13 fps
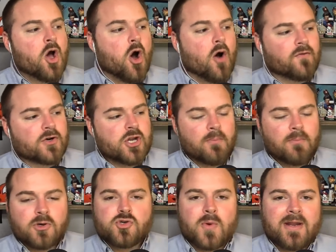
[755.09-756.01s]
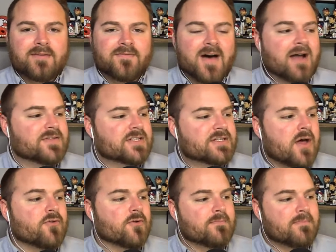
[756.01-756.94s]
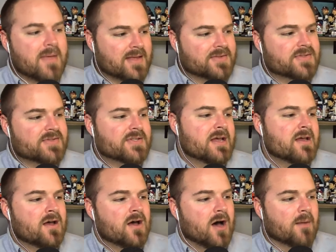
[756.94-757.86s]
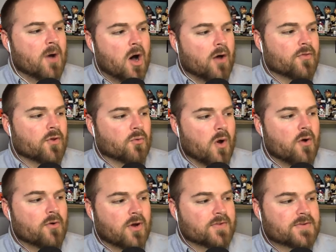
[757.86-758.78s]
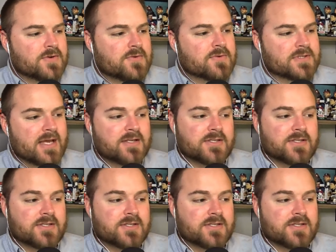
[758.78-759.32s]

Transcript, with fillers: over number 25 Southern Miss um, on the road on Tuesday.